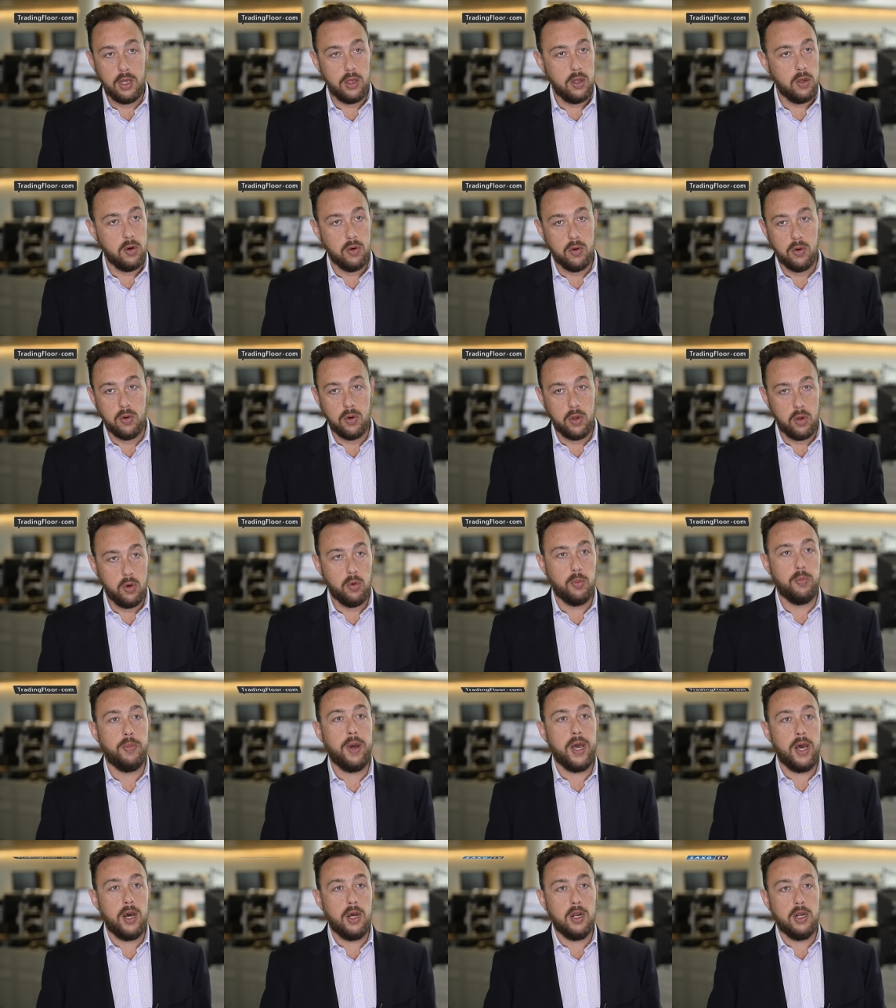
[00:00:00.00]
you're, you're
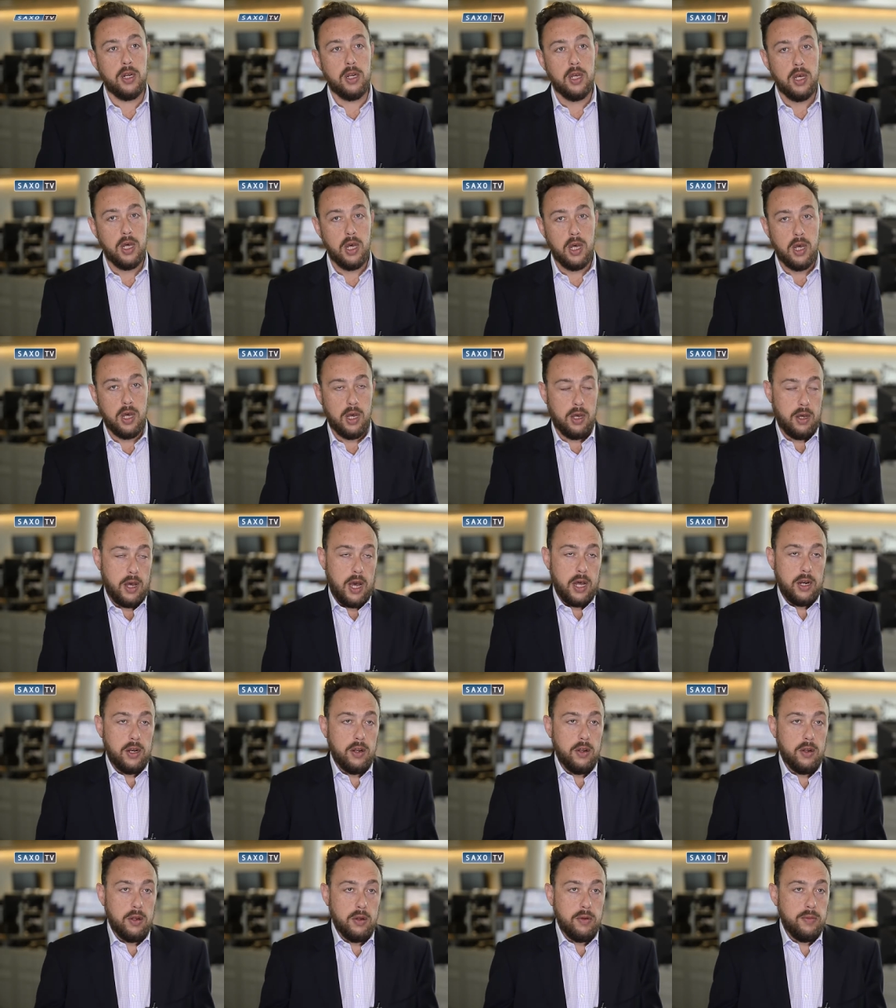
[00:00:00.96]
bound
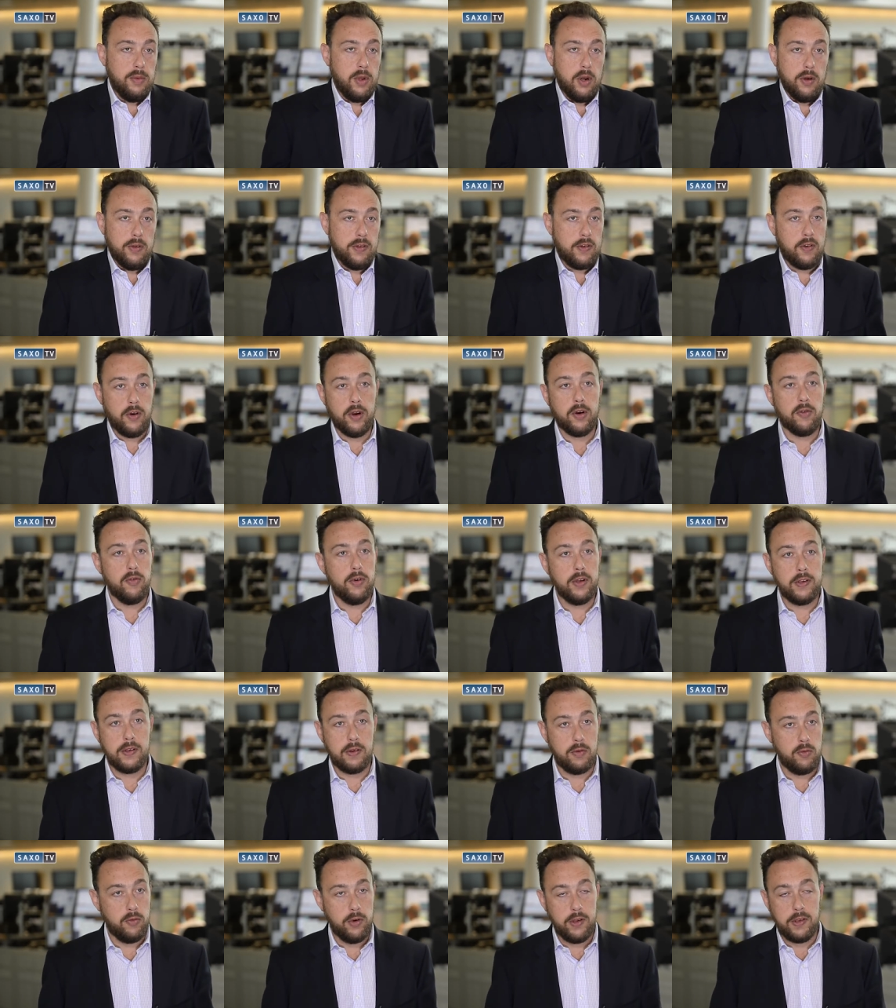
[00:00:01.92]
under you know, strict
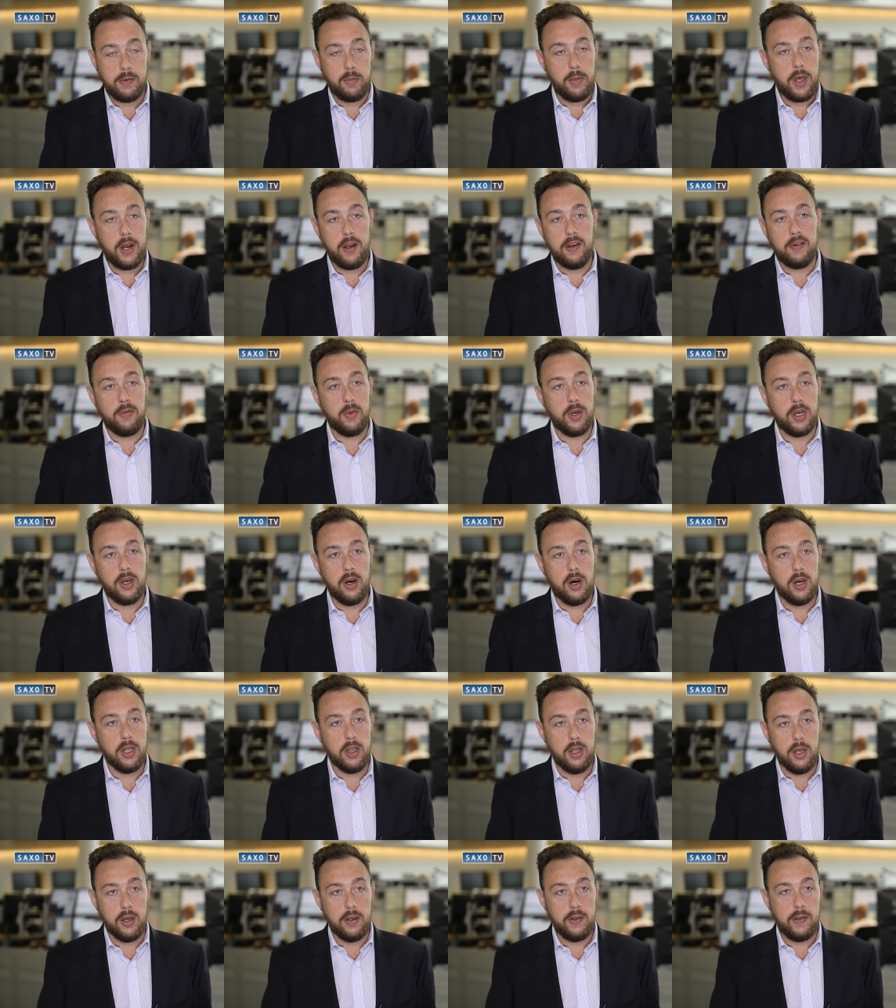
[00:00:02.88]
risk, risk management
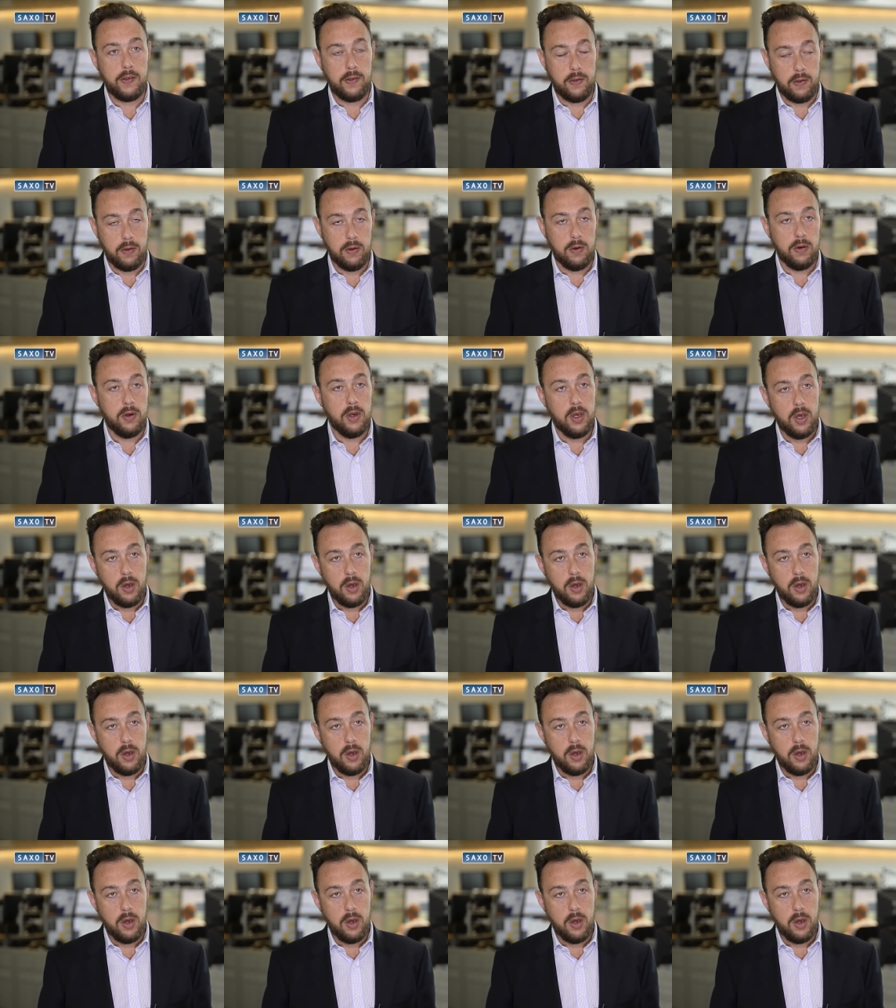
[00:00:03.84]
guidelines to